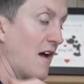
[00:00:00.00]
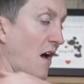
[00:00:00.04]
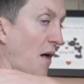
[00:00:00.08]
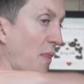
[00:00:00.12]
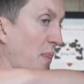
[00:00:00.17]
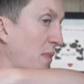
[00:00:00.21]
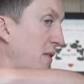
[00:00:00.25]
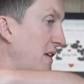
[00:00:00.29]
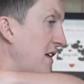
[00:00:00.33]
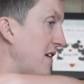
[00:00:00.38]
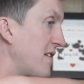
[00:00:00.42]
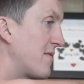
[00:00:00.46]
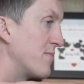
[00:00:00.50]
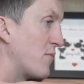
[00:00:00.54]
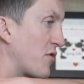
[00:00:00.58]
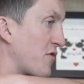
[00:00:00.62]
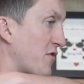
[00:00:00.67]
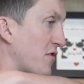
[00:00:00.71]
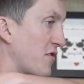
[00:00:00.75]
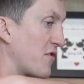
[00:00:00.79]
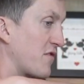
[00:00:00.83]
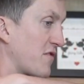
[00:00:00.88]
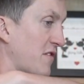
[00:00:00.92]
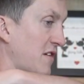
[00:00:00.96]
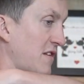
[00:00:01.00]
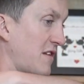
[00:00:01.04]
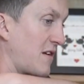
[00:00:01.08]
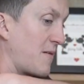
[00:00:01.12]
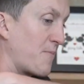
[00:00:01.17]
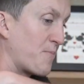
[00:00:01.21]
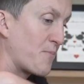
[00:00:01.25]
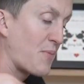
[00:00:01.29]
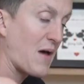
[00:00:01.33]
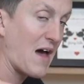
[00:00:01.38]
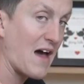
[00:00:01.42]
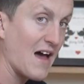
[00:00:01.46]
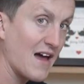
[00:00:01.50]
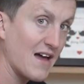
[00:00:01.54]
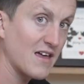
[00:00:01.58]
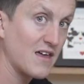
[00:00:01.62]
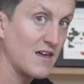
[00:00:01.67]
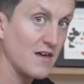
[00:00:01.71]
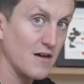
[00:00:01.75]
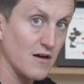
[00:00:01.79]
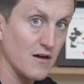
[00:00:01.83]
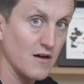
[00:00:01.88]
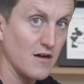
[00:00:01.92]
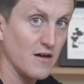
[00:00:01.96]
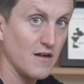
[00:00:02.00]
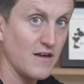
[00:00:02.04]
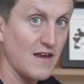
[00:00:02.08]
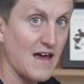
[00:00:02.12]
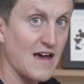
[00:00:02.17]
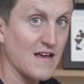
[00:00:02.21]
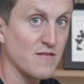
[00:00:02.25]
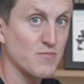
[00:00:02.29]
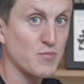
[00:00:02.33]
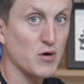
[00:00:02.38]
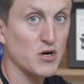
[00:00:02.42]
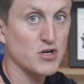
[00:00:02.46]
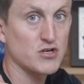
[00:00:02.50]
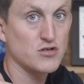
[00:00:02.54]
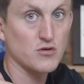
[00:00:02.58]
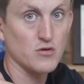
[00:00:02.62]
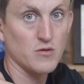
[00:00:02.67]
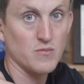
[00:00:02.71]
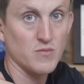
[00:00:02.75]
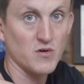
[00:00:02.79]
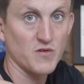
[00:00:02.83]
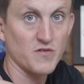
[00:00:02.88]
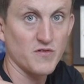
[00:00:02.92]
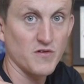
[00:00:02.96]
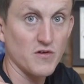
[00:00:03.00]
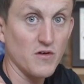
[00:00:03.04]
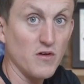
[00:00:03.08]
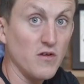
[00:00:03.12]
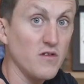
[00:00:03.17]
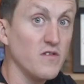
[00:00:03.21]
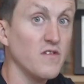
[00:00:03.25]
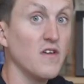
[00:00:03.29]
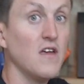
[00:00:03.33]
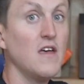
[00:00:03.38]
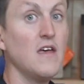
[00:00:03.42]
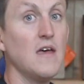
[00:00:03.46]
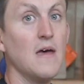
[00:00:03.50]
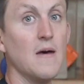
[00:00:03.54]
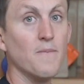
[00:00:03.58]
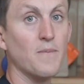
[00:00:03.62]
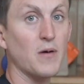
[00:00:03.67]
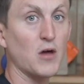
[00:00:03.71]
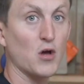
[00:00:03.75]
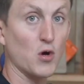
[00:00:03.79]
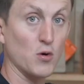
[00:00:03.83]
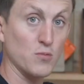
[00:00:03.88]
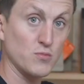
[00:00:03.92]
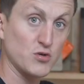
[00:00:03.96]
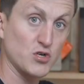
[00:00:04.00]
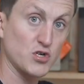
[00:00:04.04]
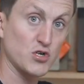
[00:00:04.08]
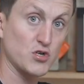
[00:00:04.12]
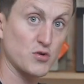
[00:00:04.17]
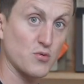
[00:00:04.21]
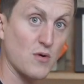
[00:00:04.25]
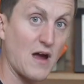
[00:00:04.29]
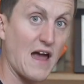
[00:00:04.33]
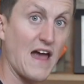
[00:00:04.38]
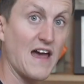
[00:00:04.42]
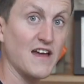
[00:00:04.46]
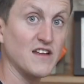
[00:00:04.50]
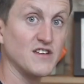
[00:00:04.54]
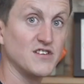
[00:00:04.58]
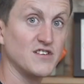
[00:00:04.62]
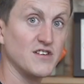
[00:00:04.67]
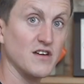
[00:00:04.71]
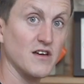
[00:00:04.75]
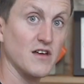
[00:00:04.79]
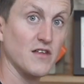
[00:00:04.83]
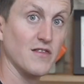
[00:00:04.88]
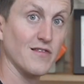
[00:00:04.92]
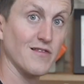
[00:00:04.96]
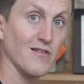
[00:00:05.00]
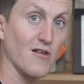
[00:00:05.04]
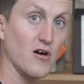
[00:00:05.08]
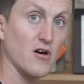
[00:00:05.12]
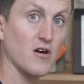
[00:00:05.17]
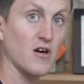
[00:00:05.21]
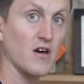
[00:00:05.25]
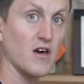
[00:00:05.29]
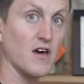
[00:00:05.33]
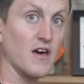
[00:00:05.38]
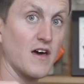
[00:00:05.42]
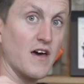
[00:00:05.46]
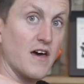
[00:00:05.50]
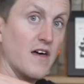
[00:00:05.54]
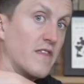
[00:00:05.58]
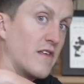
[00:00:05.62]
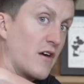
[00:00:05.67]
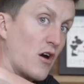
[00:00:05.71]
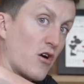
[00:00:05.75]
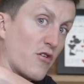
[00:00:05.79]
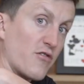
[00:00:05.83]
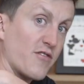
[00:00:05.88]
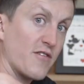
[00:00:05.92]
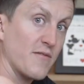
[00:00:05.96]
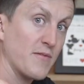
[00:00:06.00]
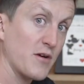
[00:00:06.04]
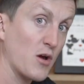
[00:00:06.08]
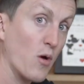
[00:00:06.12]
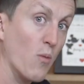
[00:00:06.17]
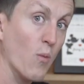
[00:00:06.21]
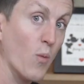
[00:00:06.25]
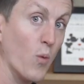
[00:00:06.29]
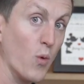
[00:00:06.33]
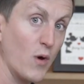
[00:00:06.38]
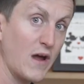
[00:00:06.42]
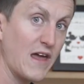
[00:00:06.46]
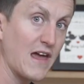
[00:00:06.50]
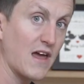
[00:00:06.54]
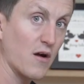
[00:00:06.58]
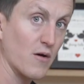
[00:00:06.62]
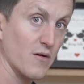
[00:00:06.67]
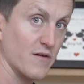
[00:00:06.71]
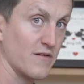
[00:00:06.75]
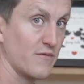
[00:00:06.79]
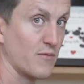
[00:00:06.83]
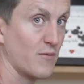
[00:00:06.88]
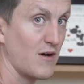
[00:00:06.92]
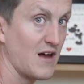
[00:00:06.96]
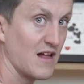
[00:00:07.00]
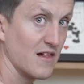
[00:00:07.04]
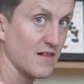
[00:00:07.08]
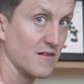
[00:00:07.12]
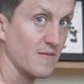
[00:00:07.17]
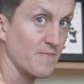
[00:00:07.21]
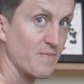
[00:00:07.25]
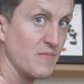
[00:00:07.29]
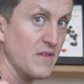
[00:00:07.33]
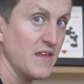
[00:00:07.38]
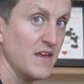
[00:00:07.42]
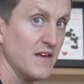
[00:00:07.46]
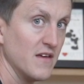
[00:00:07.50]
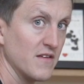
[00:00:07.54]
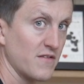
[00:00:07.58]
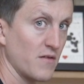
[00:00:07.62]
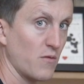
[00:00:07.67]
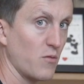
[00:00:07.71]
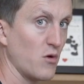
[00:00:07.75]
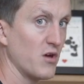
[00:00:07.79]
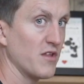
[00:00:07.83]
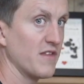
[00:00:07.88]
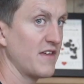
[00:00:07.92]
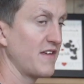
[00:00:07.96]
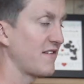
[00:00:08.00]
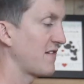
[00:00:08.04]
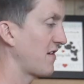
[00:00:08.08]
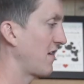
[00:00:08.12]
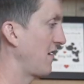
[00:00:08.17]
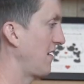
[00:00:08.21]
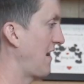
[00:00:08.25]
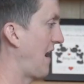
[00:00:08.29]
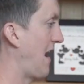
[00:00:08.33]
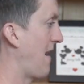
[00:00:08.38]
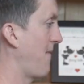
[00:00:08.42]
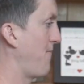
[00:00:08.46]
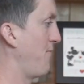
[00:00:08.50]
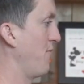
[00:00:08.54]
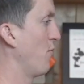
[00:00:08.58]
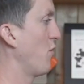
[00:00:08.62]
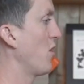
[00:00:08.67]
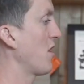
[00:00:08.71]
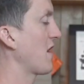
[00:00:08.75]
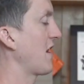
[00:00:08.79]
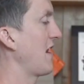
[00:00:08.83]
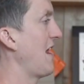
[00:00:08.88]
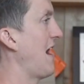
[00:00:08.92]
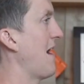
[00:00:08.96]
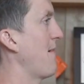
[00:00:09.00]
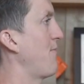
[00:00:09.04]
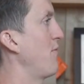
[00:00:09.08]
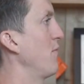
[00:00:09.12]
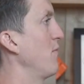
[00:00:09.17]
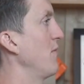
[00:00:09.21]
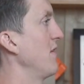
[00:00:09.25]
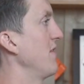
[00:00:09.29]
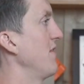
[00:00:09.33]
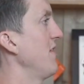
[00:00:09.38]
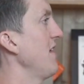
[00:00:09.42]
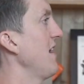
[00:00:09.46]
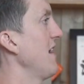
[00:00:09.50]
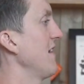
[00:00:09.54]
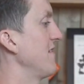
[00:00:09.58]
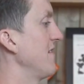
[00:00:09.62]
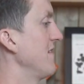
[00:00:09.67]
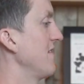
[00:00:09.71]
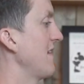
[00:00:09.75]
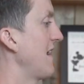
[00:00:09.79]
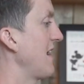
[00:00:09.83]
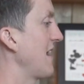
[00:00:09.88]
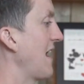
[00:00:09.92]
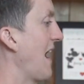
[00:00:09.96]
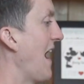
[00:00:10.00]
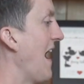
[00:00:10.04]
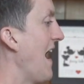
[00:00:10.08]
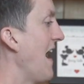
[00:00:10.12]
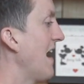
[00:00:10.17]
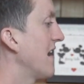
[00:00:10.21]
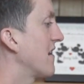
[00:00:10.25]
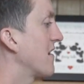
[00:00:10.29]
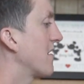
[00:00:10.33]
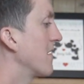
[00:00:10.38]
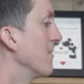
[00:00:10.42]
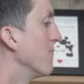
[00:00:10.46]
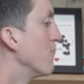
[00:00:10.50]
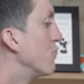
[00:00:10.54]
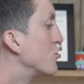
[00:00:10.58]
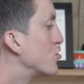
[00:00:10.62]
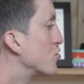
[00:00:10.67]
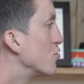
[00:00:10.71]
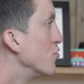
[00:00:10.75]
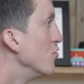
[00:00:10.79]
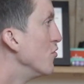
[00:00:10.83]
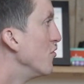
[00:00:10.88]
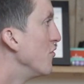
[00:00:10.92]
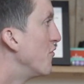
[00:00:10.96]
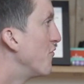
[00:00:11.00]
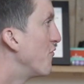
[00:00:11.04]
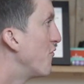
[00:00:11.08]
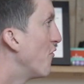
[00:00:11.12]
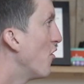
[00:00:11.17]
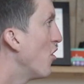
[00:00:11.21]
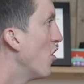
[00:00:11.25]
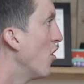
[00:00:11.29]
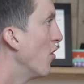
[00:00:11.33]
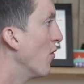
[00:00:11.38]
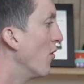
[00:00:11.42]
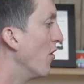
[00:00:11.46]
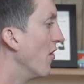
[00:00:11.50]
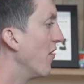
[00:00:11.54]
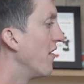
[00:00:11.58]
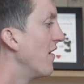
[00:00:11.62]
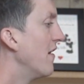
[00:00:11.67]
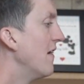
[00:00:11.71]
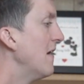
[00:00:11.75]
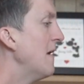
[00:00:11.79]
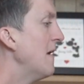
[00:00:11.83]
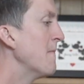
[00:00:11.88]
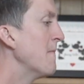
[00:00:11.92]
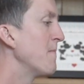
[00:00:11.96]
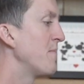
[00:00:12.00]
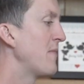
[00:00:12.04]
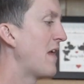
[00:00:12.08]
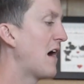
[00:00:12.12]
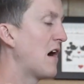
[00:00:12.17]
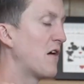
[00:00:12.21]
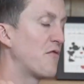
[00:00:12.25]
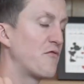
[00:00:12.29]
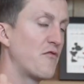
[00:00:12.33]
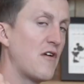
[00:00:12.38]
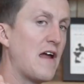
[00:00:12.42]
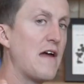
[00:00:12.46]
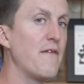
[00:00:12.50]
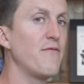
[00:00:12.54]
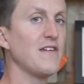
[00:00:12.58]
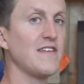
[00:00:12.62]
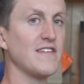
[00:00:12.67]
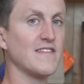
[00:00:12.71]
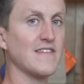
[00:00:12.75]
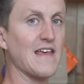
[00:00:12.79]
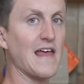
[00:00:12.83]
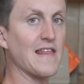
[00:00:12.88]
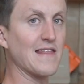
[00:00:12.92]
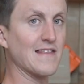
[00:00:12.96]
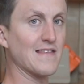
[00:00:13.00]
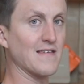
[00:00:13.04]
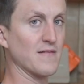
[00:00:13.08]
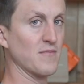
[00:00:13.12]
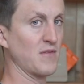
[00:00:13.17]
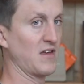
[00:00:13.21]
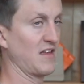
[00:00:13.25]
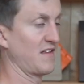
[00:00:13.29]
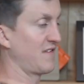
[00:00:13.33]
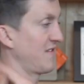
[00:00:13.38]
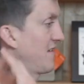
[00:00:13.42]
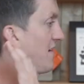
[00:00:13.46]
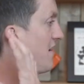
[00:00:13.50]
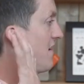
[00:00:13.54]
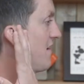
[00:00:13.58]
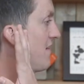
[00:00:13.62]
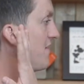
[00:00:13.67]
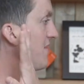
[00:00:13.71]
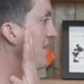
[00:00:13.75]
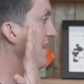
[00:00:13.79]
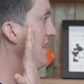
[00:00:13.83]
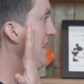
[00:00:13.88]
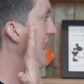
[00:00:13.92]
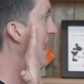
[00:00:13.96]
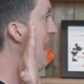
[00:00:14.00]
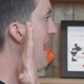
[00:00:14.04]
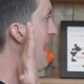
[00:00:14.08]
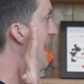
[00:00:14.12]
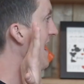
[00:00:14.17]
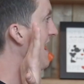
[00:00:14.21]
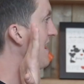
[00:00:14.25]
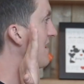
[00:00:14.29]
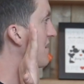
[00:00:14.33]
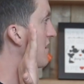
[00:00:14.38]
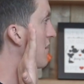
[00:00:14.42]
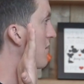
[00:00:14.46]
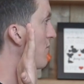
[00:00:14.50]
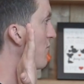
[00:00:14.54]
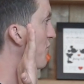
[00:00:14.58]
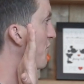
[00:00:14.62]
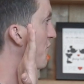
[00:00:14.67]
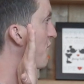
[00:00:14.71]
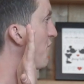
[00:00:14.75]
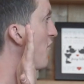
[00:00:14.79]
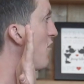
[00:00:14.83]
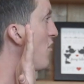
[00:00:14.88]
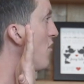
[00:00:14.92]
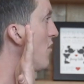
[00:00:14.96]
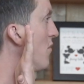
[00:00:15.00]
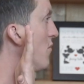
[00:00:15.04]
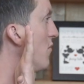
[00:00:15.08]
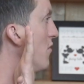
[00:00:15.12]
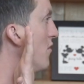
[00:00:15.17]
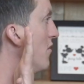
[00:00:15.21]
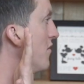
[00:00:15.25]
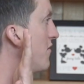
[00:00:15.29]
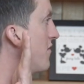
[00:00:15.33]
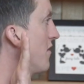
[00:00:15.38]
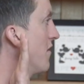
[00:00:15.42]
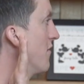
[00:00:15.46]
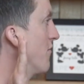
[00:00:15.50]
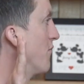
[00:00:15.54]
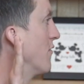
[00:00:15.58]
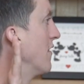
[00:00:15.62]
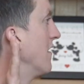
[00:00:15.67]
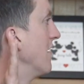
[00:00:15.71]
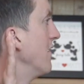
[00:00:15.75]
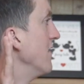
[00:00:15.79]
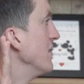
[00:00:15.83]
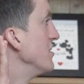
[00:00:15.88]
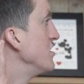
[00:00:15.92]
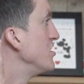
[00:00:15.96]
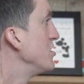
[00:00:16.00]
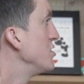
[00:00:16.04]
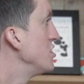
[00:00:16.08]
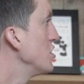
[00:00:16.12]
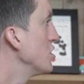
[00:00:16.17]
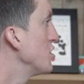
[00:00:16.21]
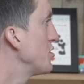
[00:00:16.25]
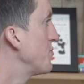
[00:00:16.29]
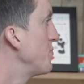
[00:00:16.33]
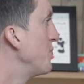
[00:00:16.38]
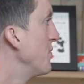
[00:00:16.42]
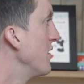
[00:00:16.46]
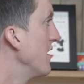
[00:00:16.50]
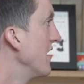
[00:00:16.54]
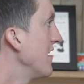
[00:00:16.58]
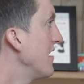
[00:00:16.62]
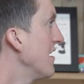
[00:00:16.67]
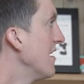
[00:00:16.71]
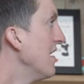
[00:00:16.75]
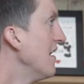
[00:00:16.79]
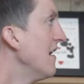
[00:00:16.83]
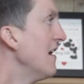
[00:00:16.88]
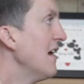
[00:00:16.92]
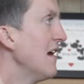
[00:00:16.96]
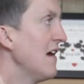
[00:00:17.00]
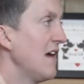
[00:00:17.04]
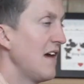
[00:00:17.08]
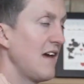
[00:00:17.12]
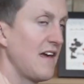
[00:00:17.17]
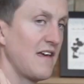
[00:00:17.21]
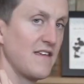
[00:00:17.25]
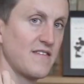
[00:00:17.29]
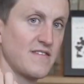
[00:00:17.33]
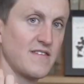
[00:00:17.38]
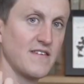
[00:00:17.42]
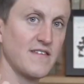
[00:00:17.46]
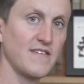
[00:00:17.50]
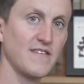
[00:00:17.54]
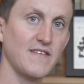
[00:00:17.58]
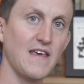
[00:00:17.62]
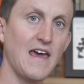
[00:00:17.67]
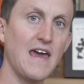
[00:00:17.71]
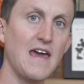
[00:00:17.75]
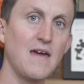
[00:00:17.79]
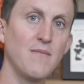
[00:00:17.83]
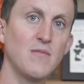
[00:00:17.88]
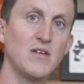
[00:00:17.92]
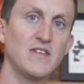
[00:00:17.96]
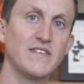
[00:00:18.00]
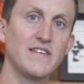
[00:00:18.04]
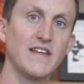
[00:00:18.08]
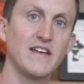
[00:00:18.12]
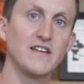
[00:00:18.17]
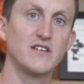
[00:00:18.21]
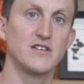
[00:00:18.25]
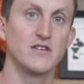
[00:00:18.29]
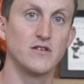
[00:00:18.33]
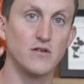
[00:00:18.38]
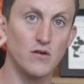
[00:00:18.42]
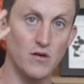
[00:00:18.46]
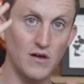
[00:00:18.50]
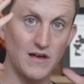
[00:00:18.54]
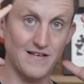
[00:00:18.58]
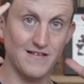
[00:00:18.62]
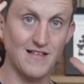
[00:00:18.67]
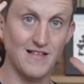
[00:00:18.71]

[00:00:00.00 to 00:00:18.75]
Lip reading: And these muscles on your back, your nice postural muscles, become stretched and longer, and they also become weaker as well. So what can happen with this is that your head can protrude forward. Now for every centimetre that your head comes forward of where it should be, it's the same additional